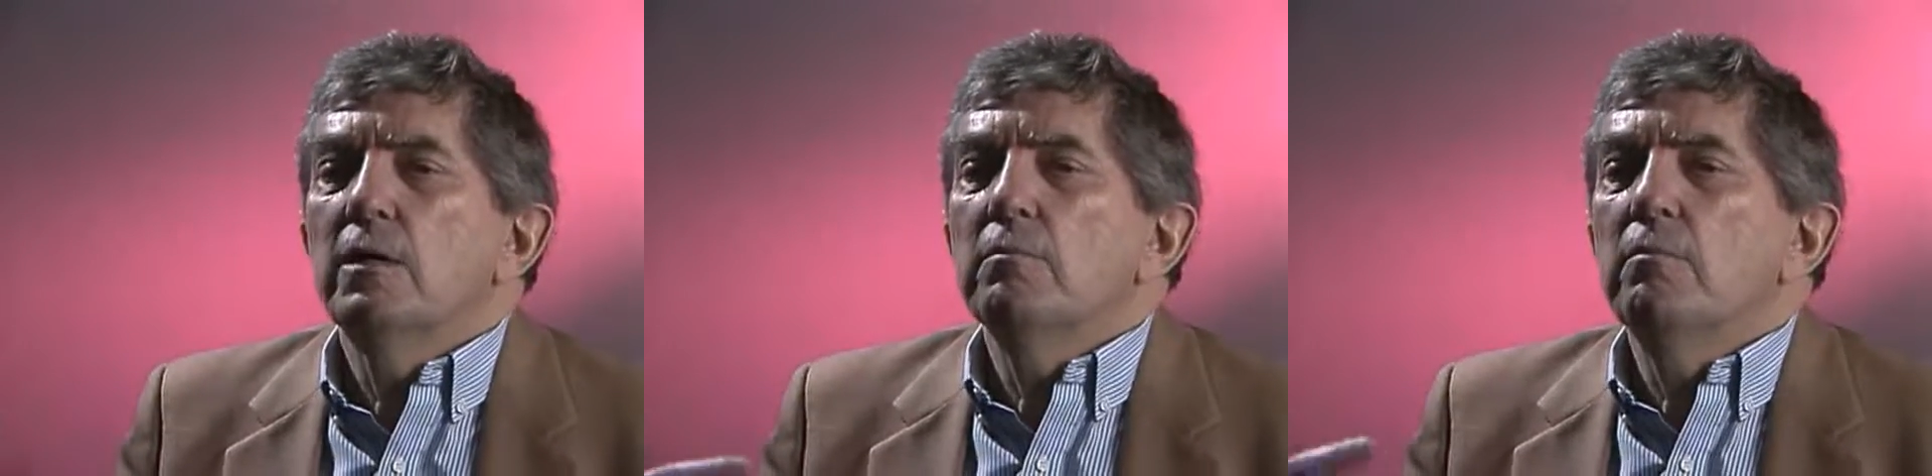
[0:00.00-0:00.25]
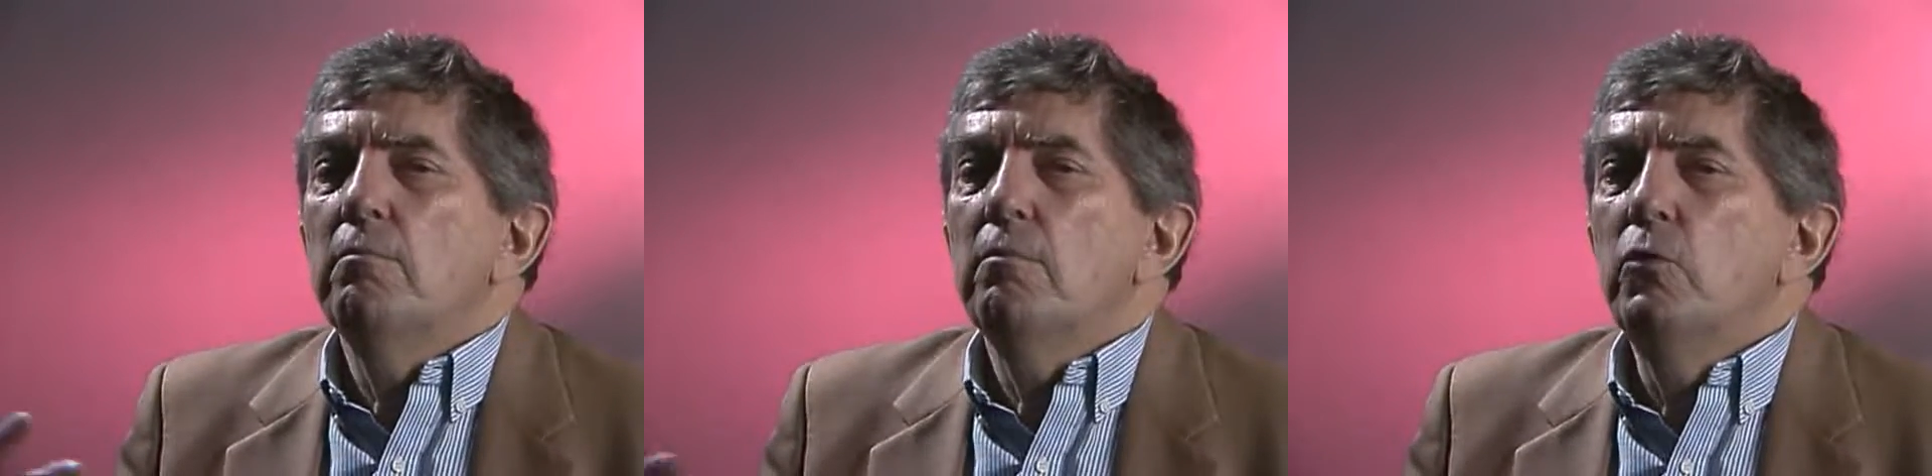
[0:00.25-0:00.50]

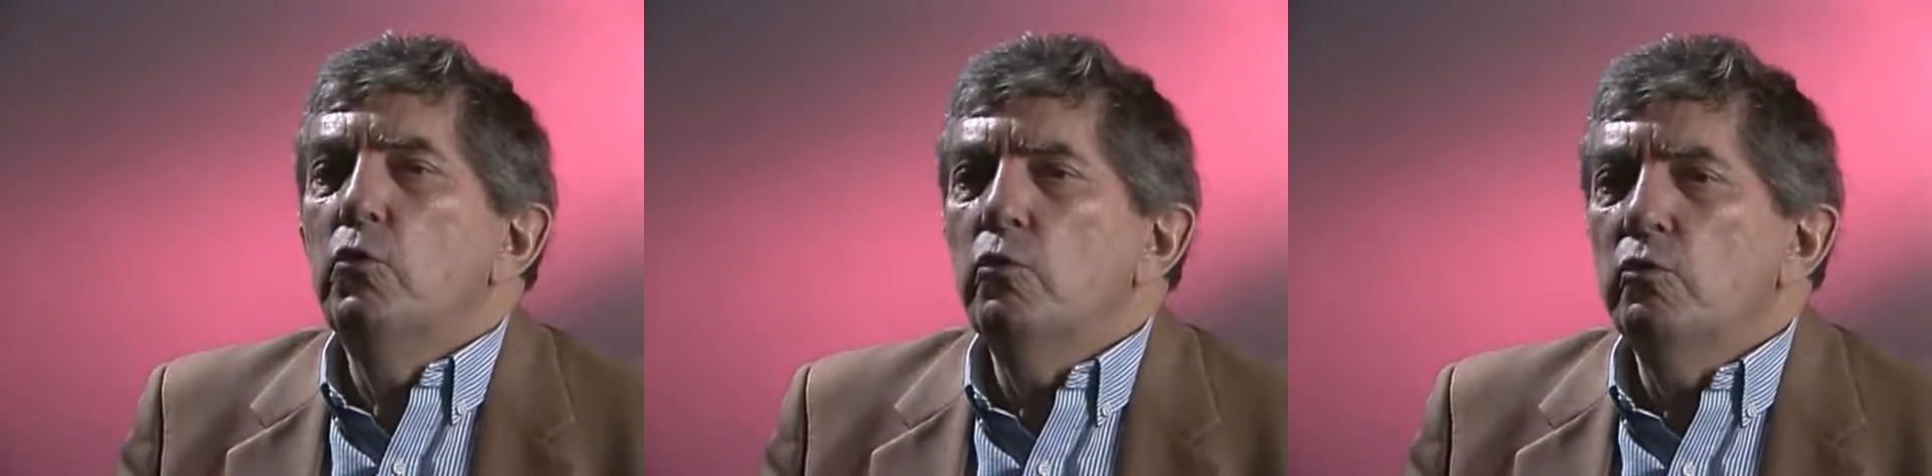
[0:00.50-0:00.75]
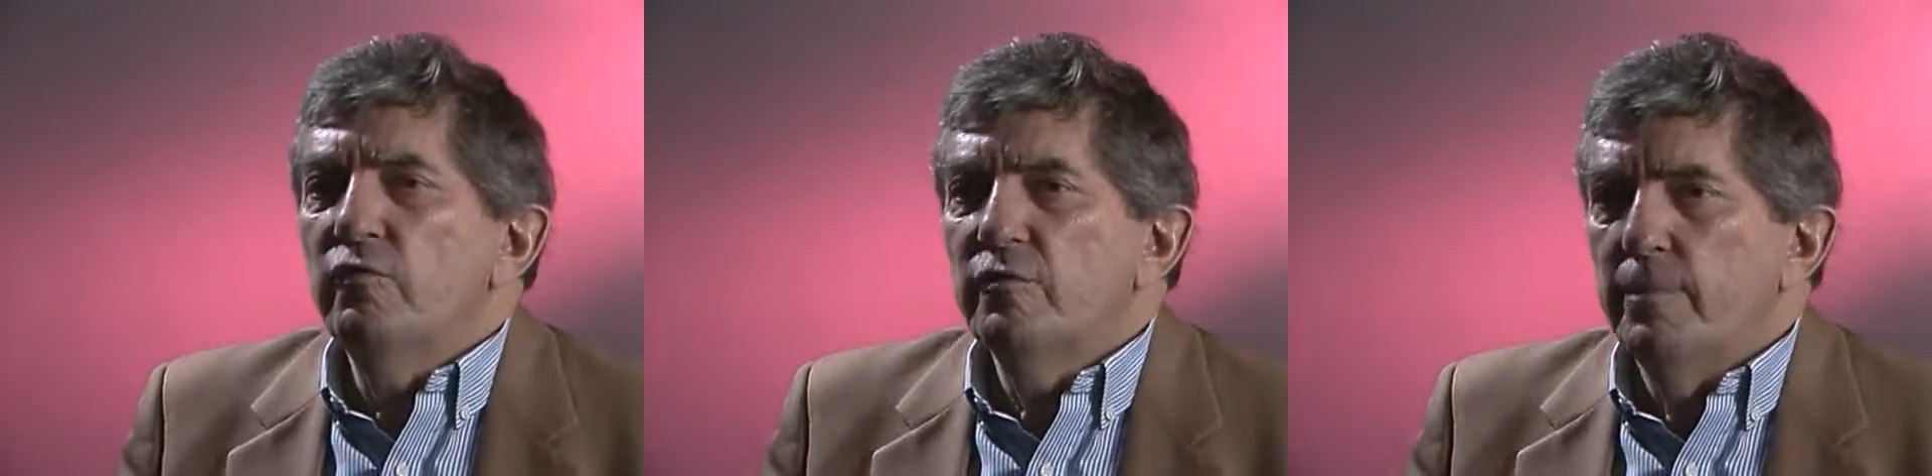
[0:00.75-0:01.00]

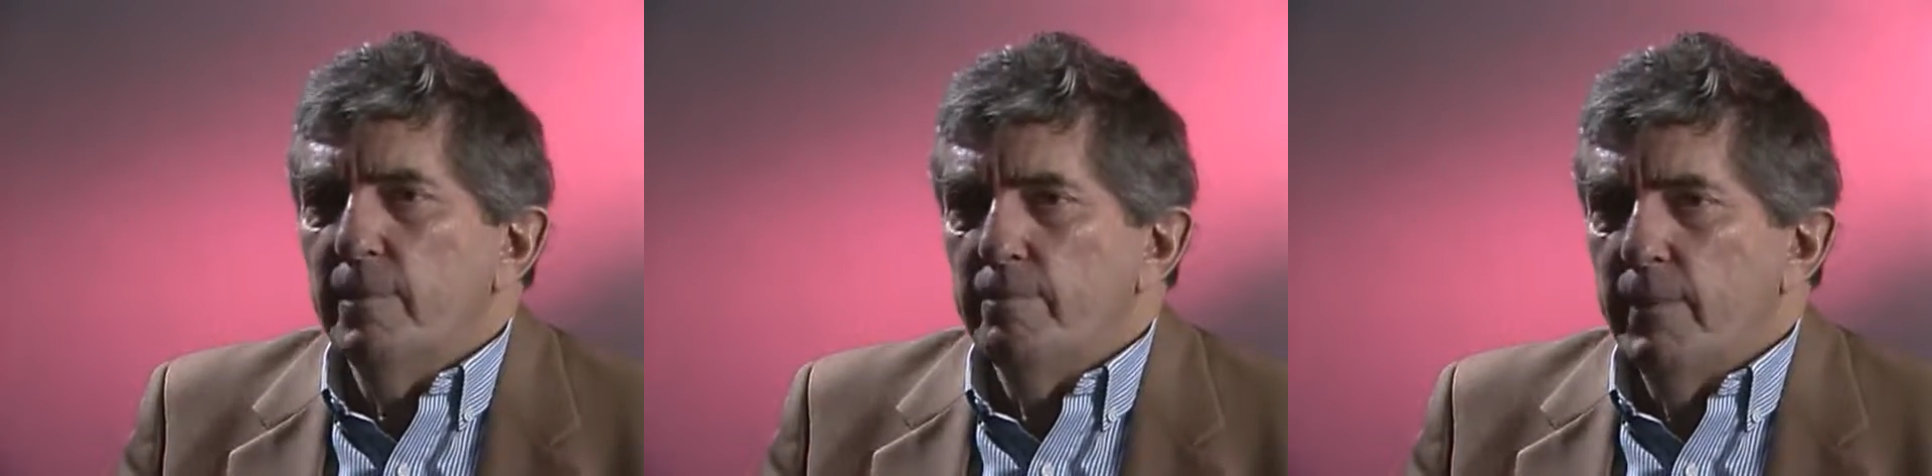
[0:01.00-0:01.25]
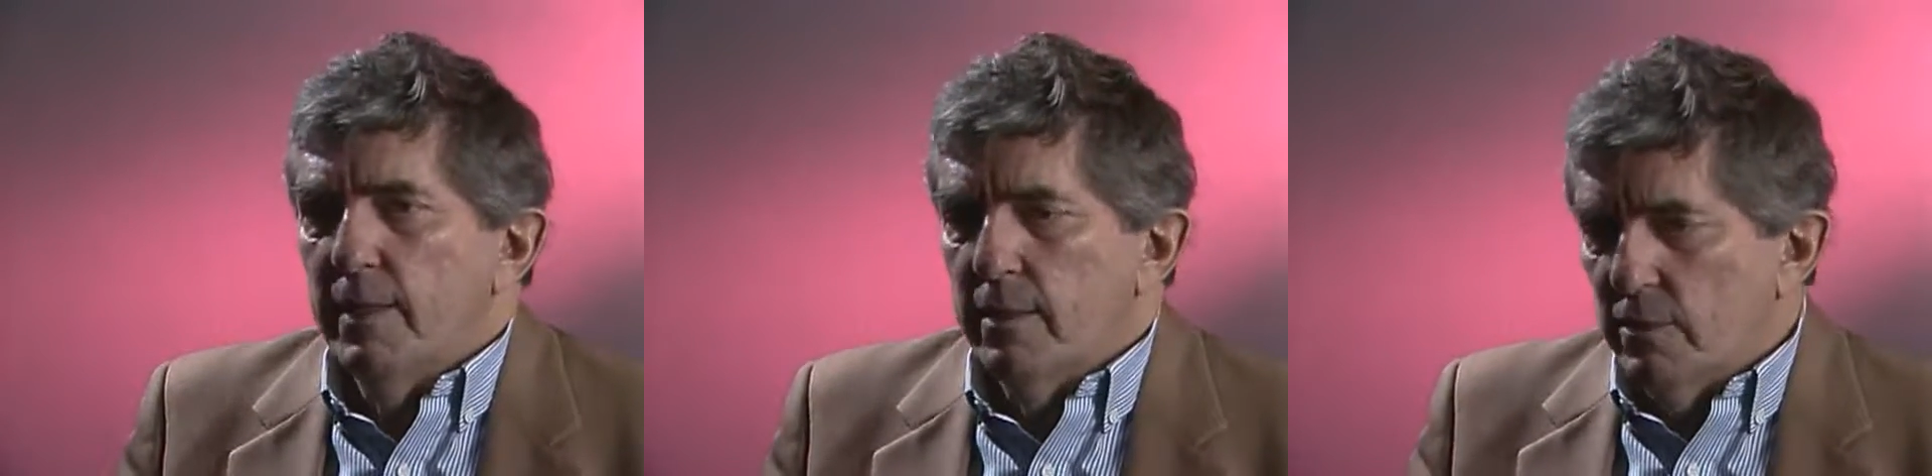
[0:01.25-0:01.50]
moved
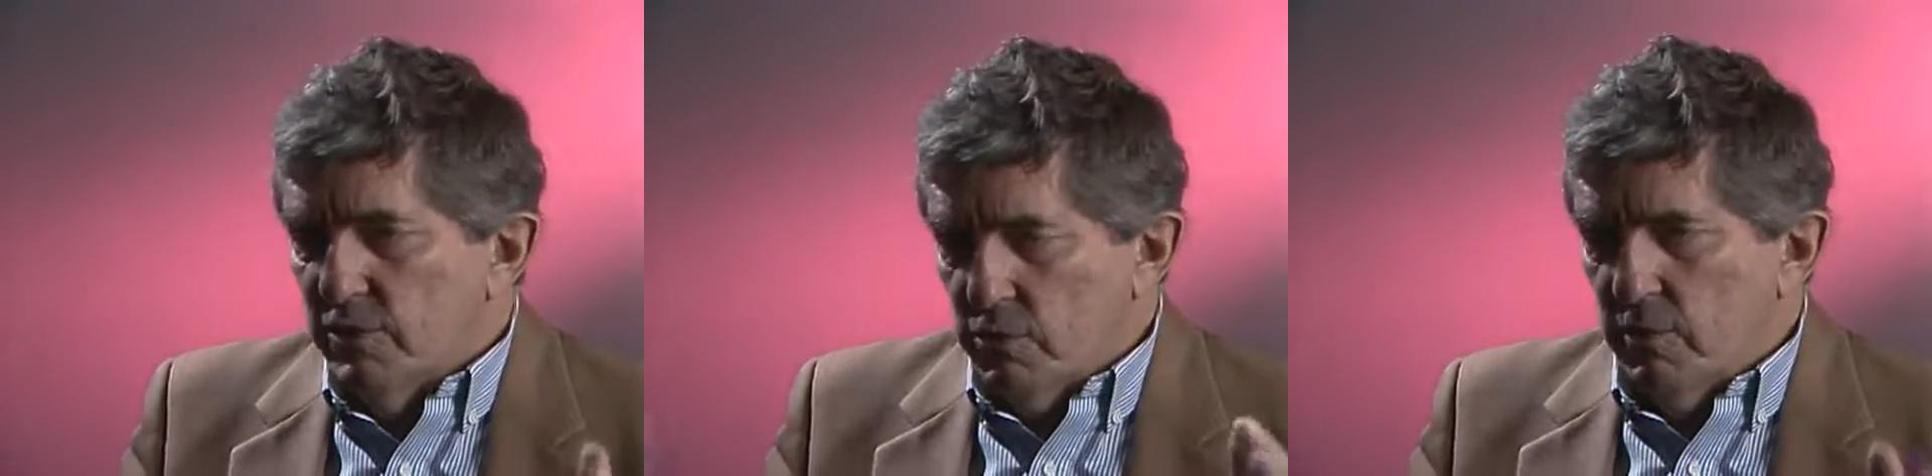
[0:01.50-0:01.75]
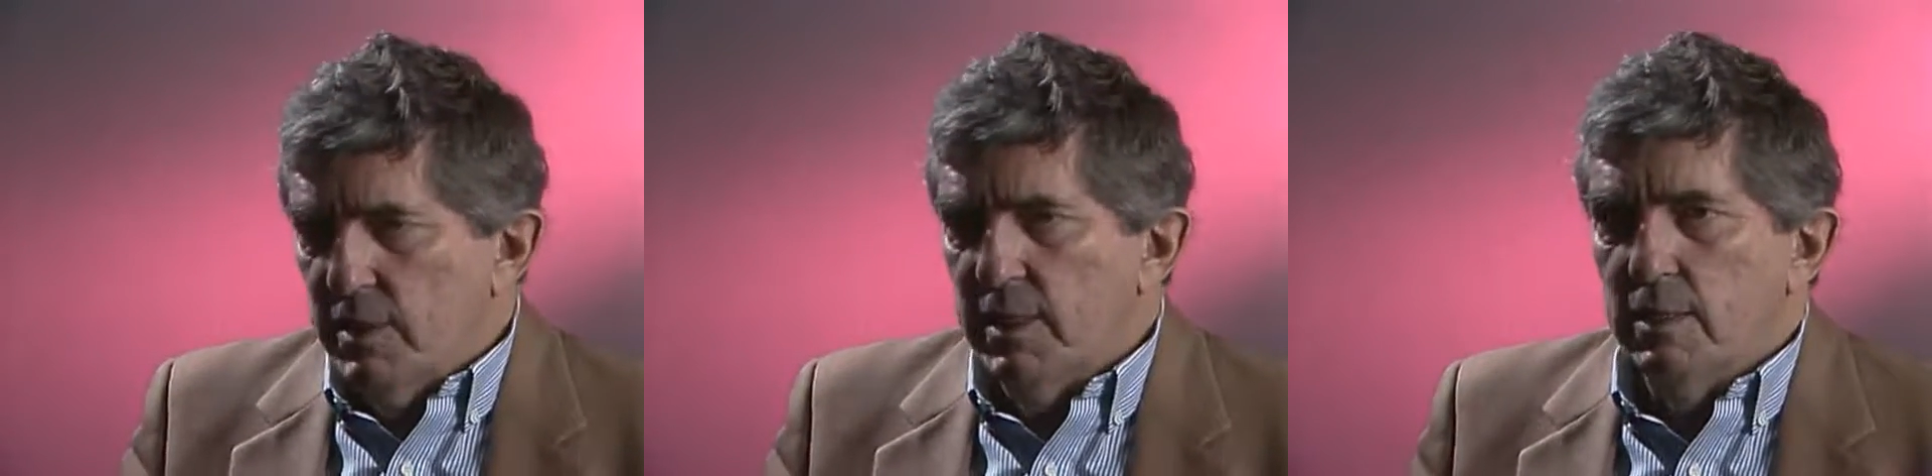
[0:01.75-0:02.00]
by the
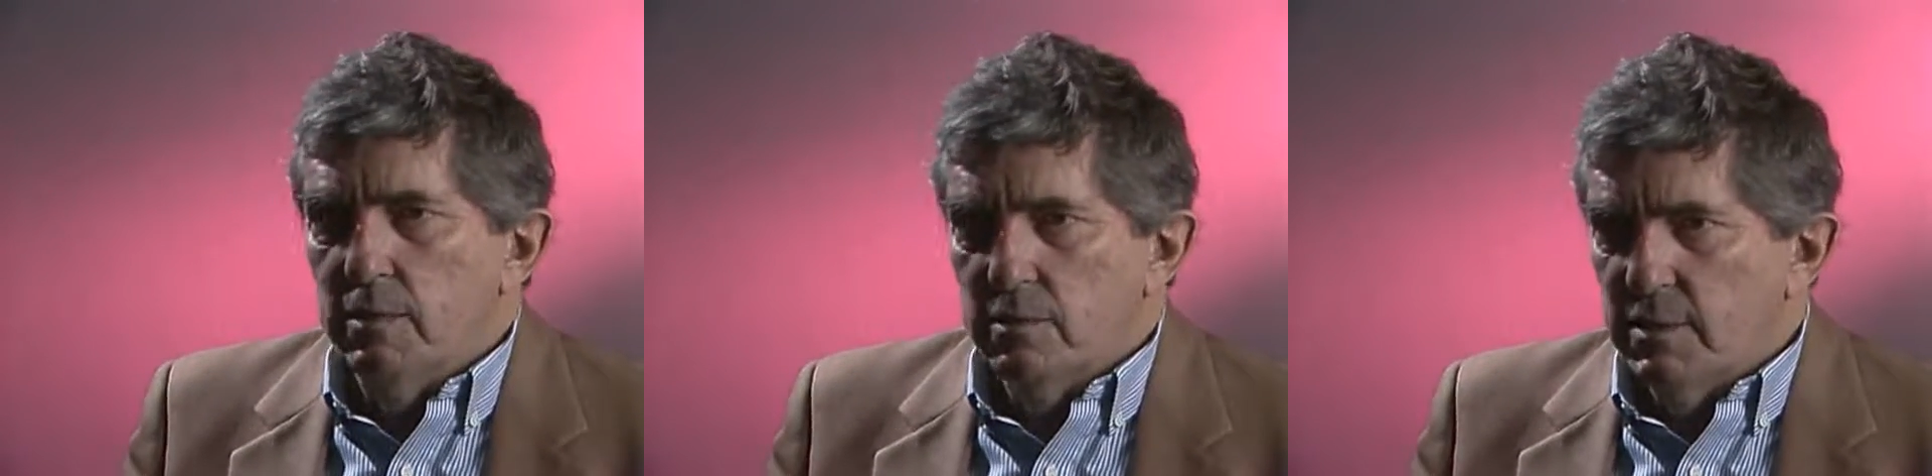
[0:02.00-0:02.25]
screen,